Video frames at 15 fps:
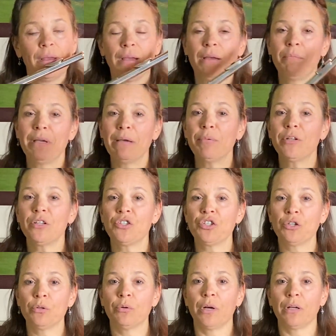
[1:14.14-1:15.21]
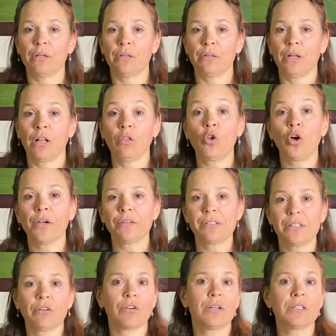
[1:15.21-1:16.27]
and be able to do a long
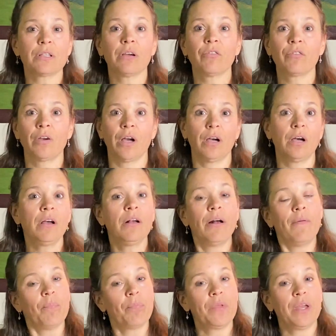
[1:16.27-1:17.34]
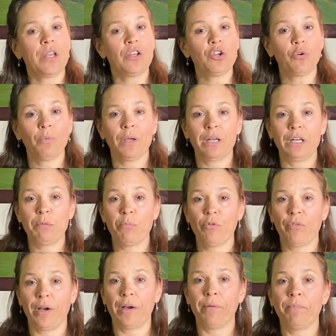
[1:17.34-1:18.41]
series of ga, then you're ready to
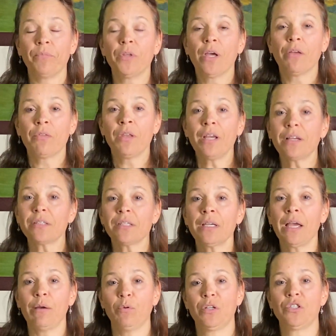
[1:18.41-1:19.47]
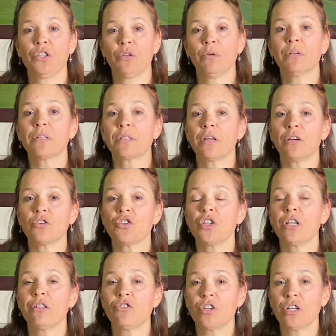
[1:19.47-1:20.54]
move on. The next thing I would do is start
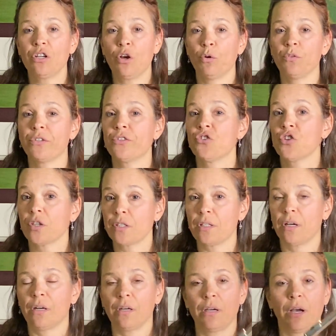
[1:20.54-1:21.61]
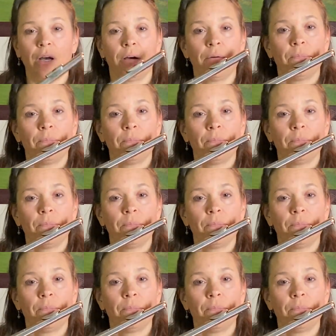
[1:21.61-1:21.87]
changing notes just on ga.